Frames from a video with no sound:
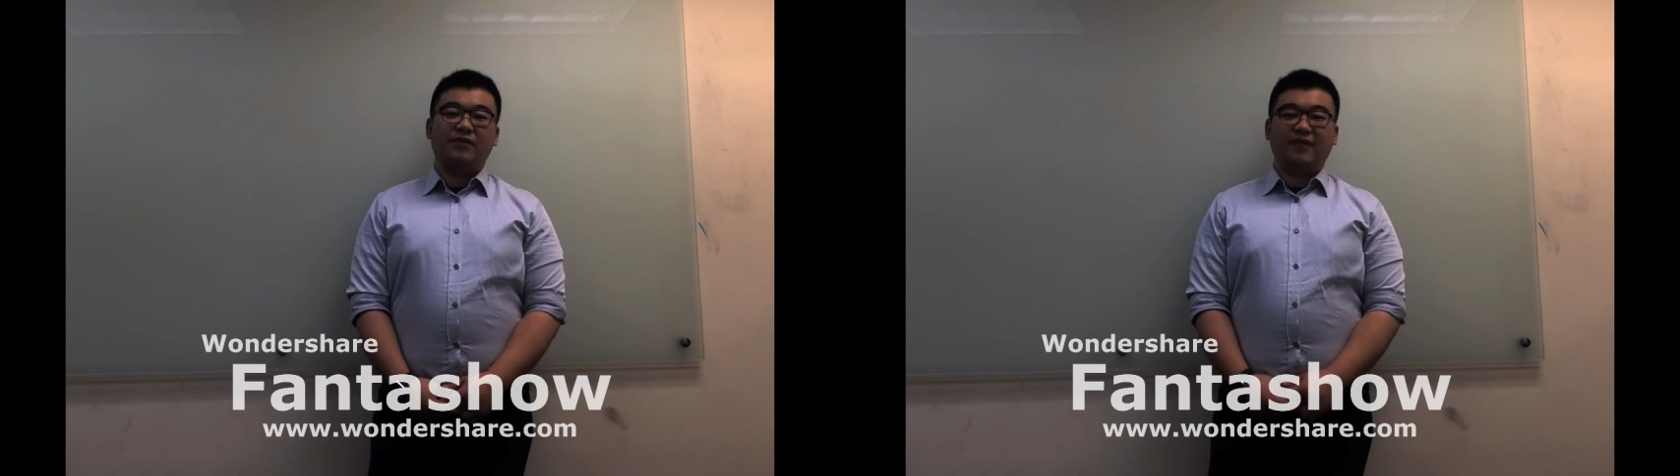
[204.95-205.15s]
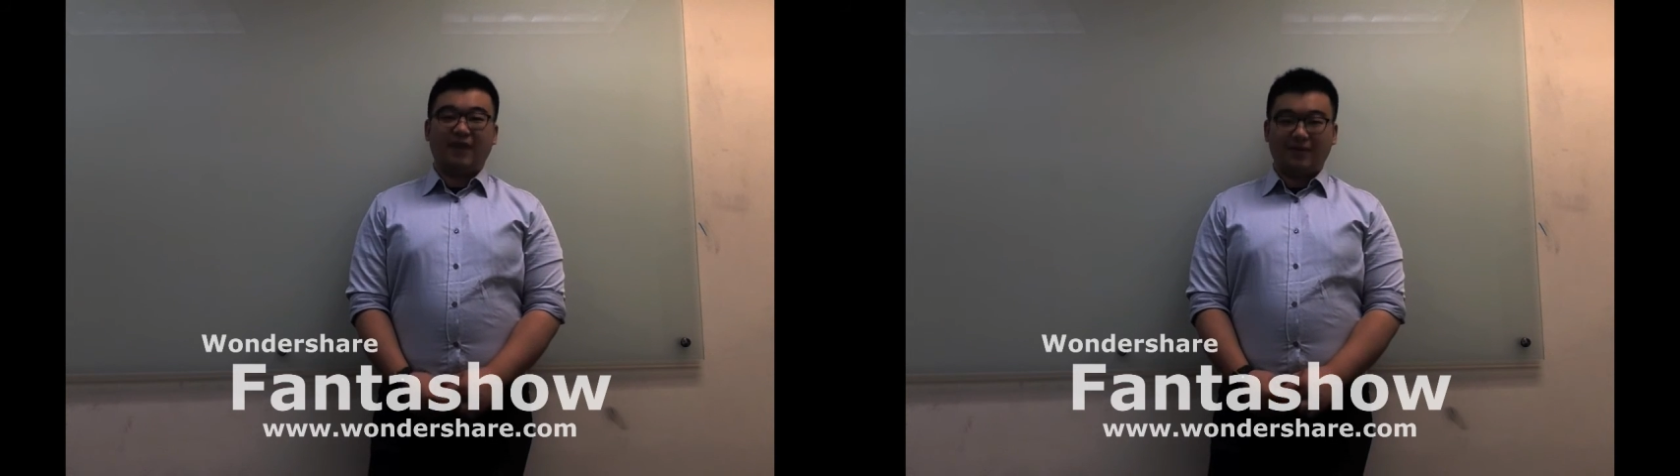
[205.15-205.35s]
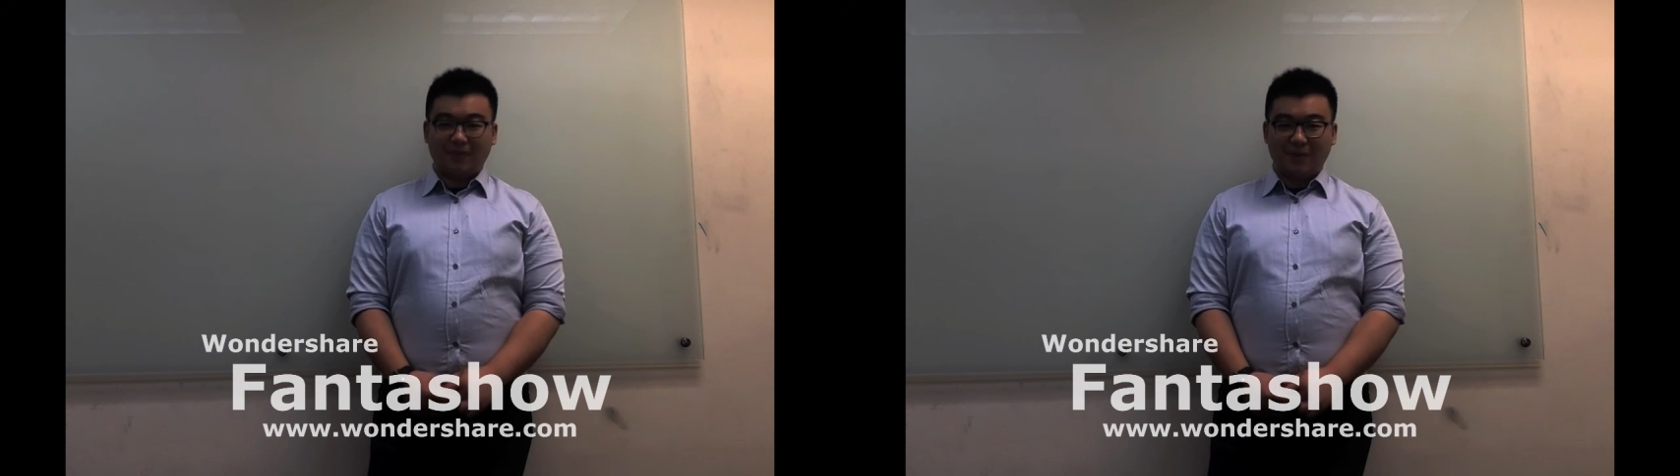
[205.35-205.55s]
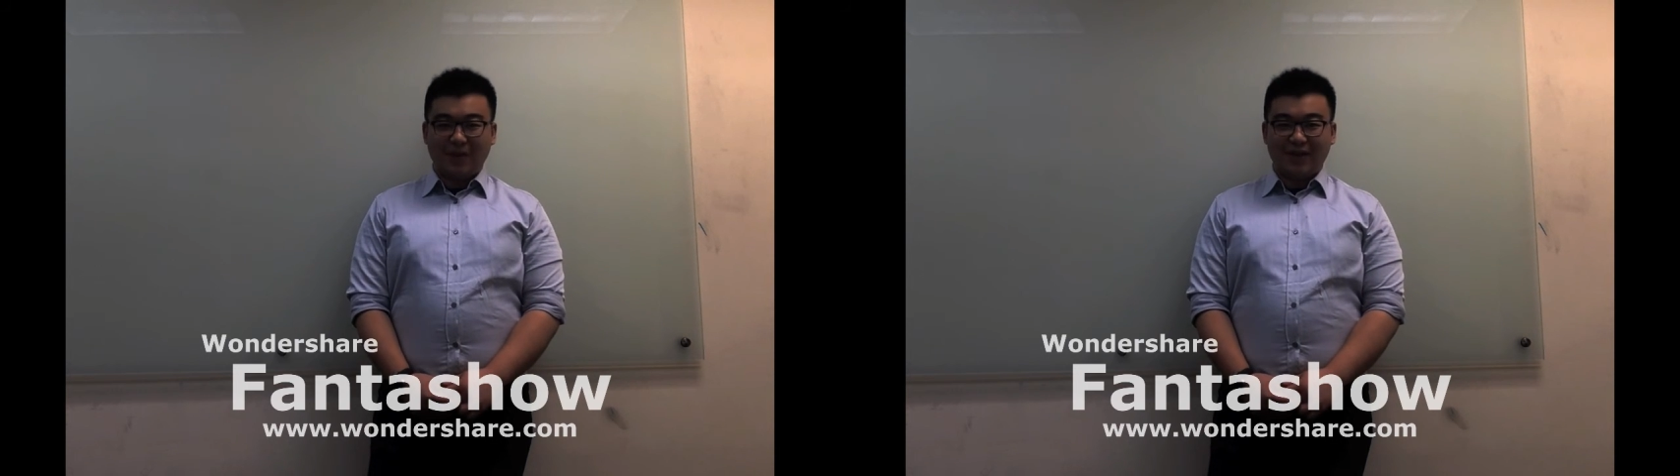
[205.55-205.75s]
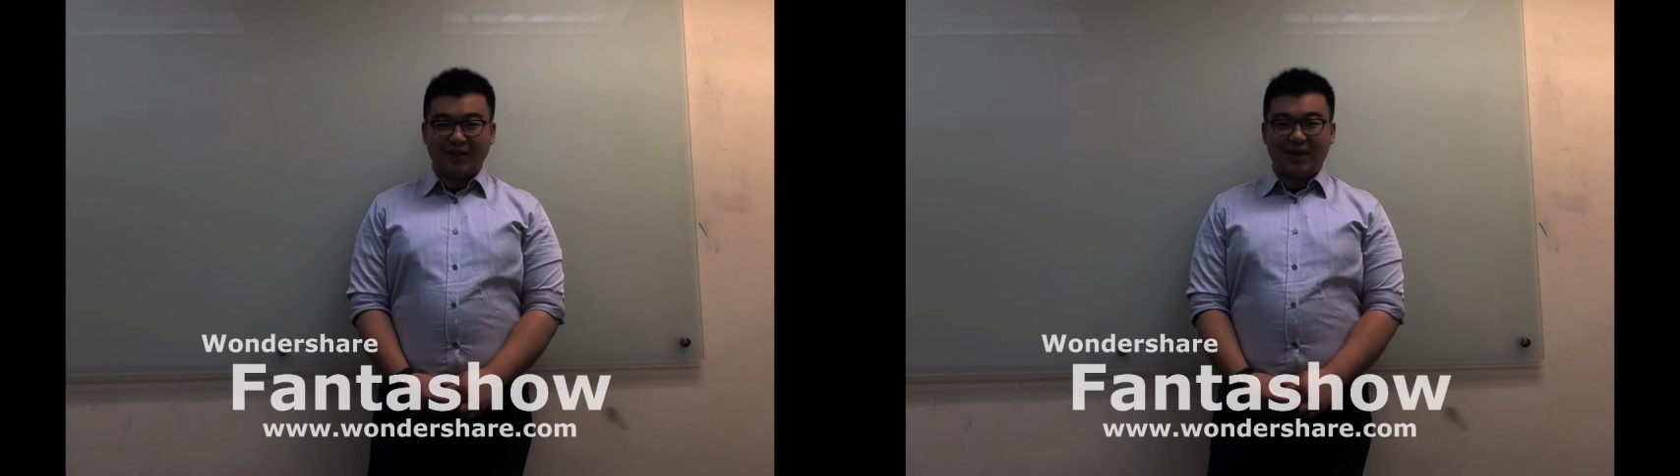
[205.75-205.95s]
flexible
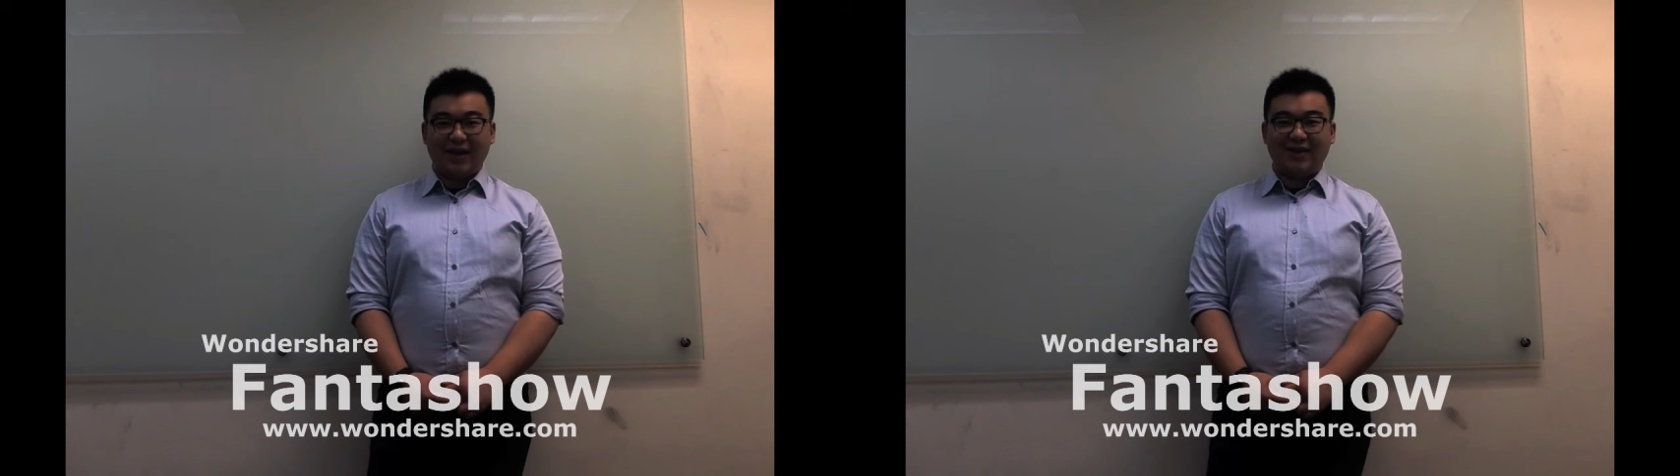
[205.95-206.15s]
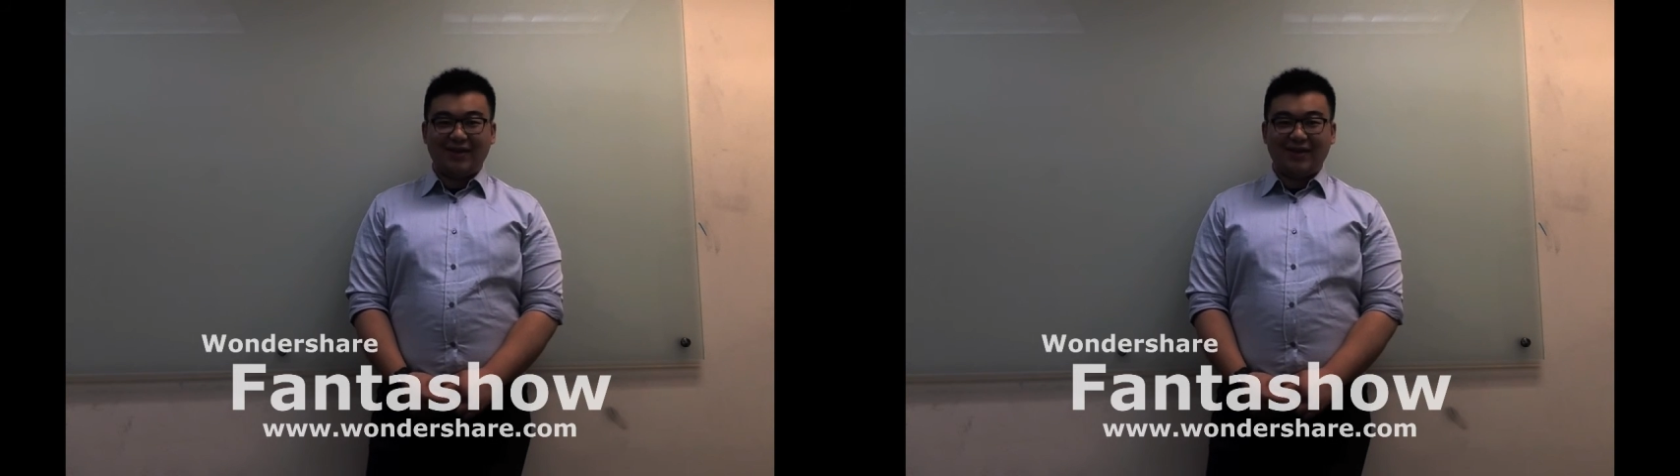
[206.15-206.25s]
budget and